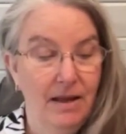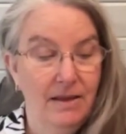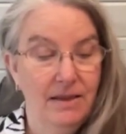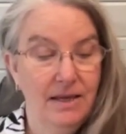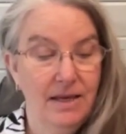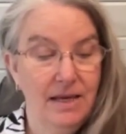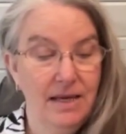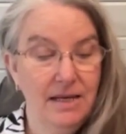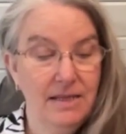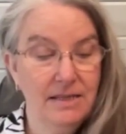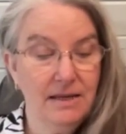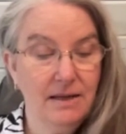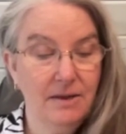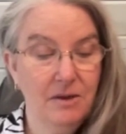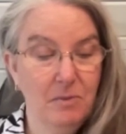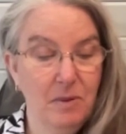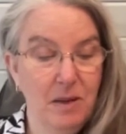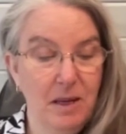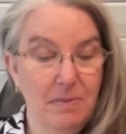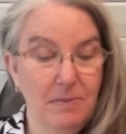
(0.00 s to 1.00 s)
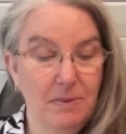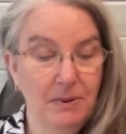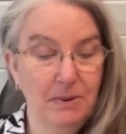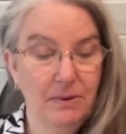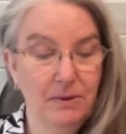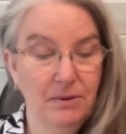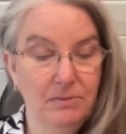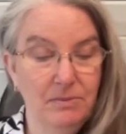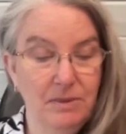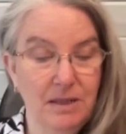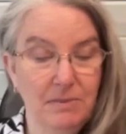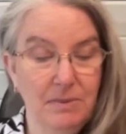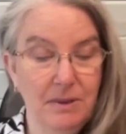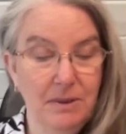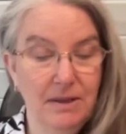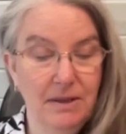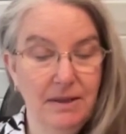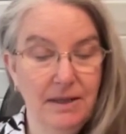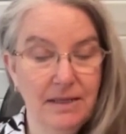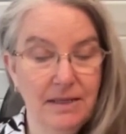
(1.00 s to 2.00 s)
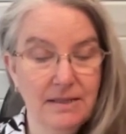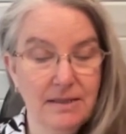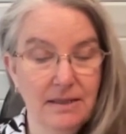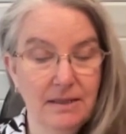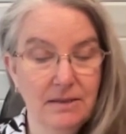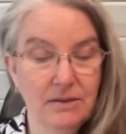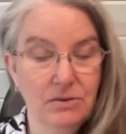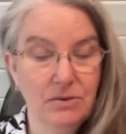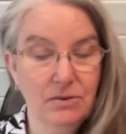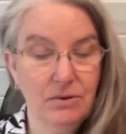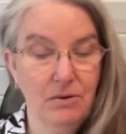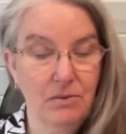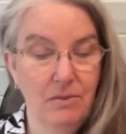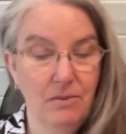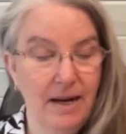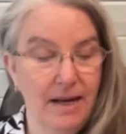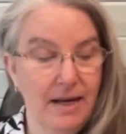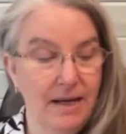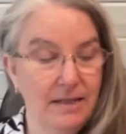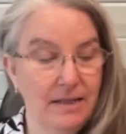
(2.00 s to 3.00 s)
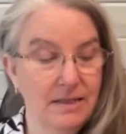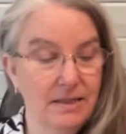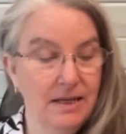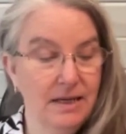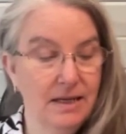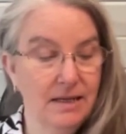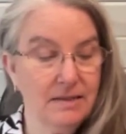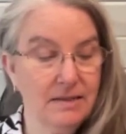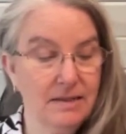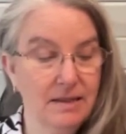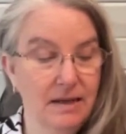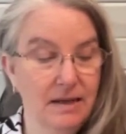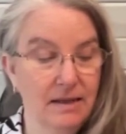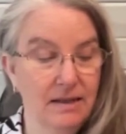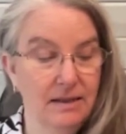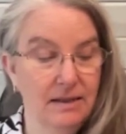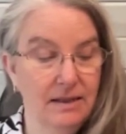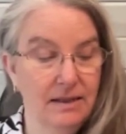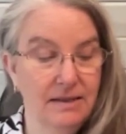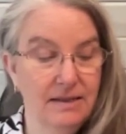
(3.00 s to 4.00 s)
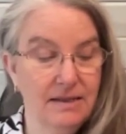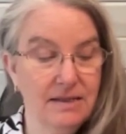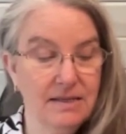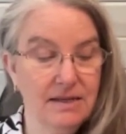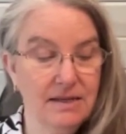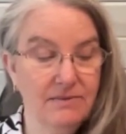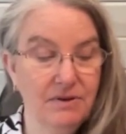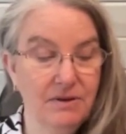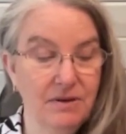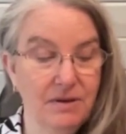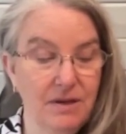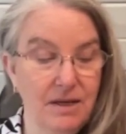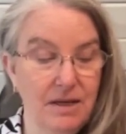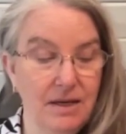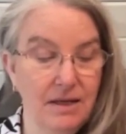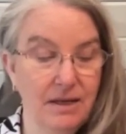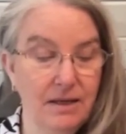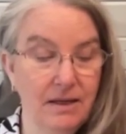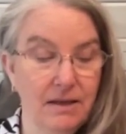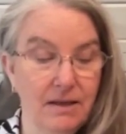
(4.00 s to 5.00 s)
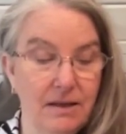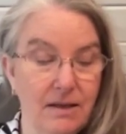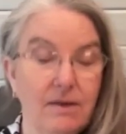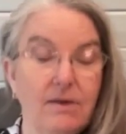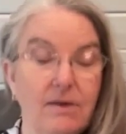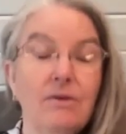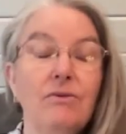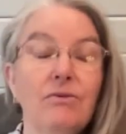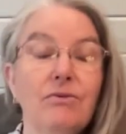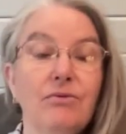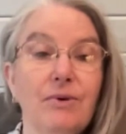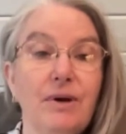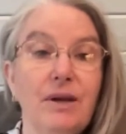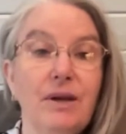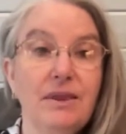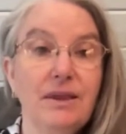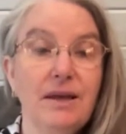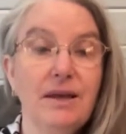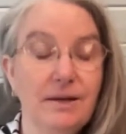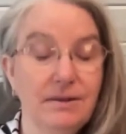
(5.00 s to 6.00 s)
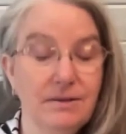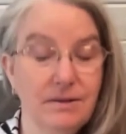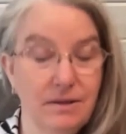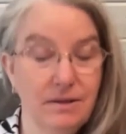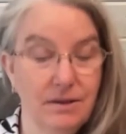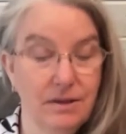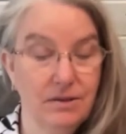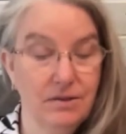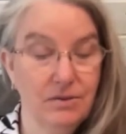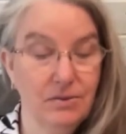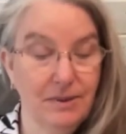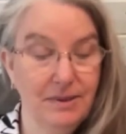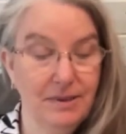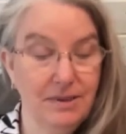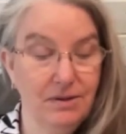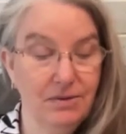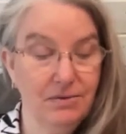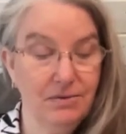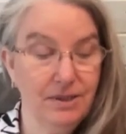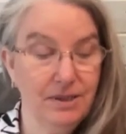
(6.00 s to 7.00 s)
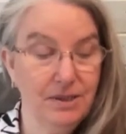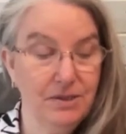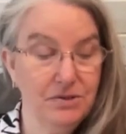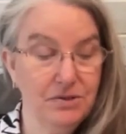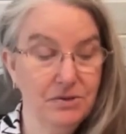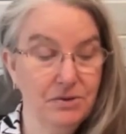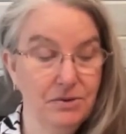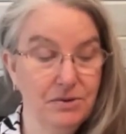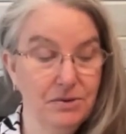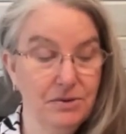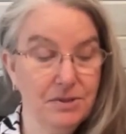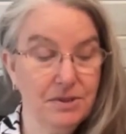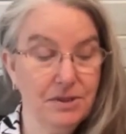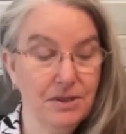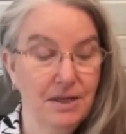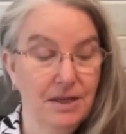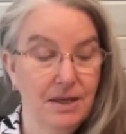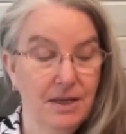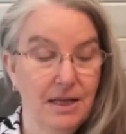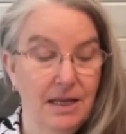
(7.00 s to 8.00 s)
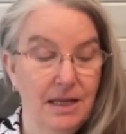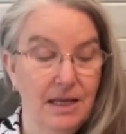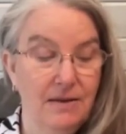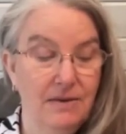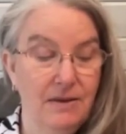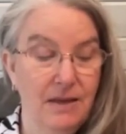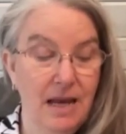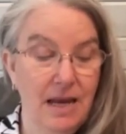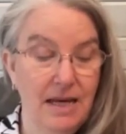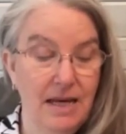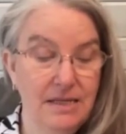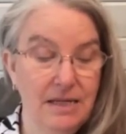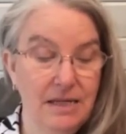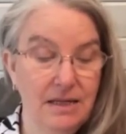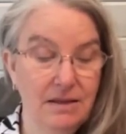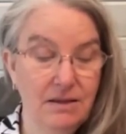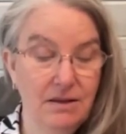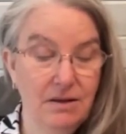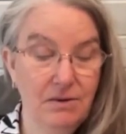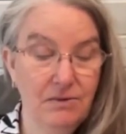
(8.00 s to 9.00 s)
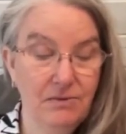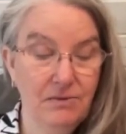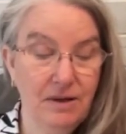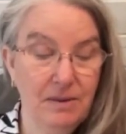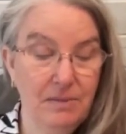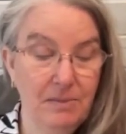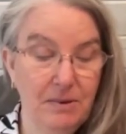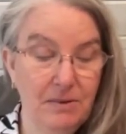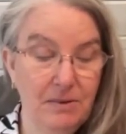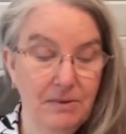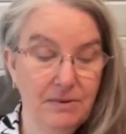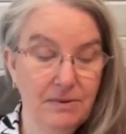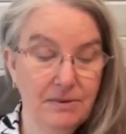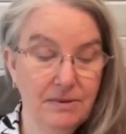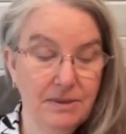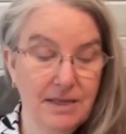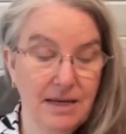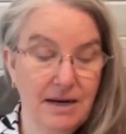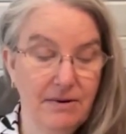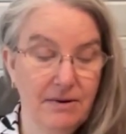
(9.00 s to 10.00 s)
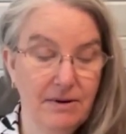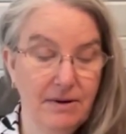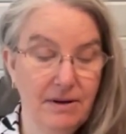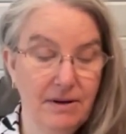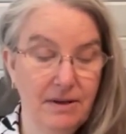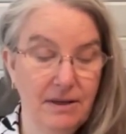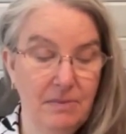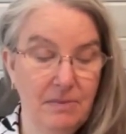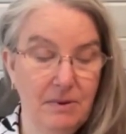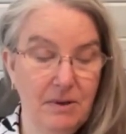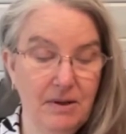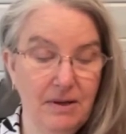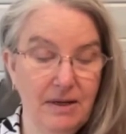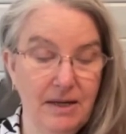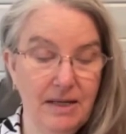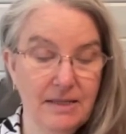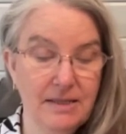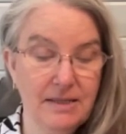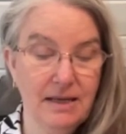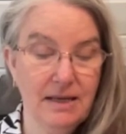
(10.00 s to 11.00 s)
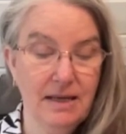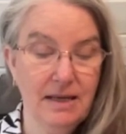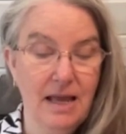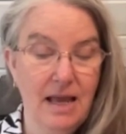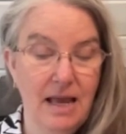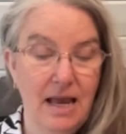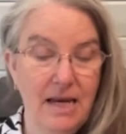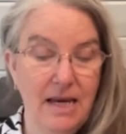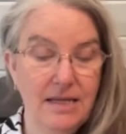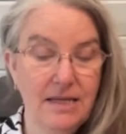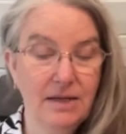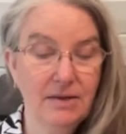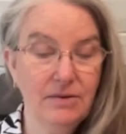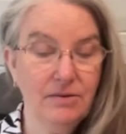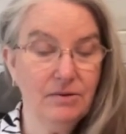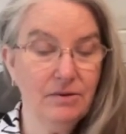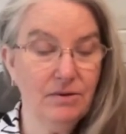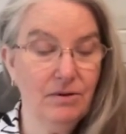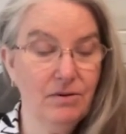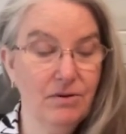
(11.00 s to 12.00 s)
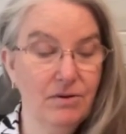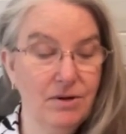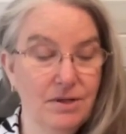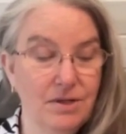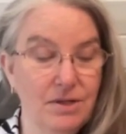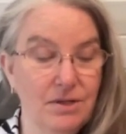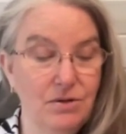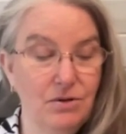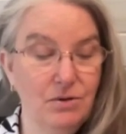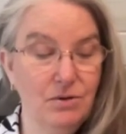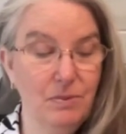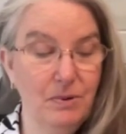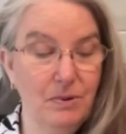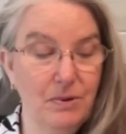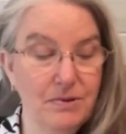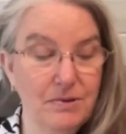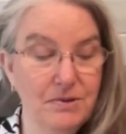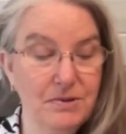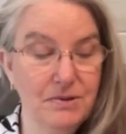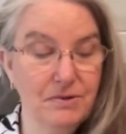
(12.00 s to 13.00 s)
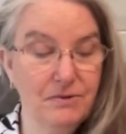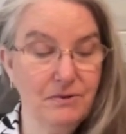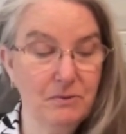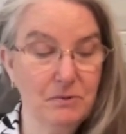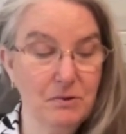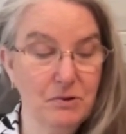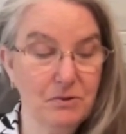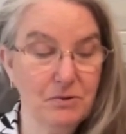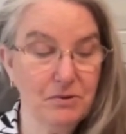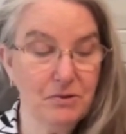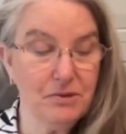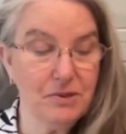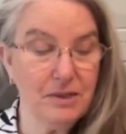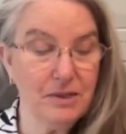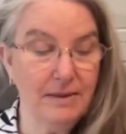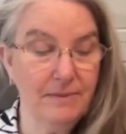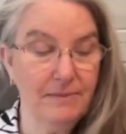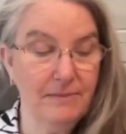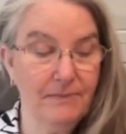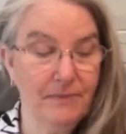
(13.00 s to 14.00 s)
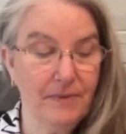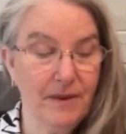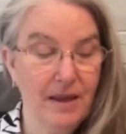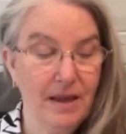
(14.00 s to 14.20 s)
These are the people whom Nebuchadnezzar took away into exile in the 7th year, 3,023 Jews. In the 18th year of Nebuchadnezzar, 832 persons from Jerusalem.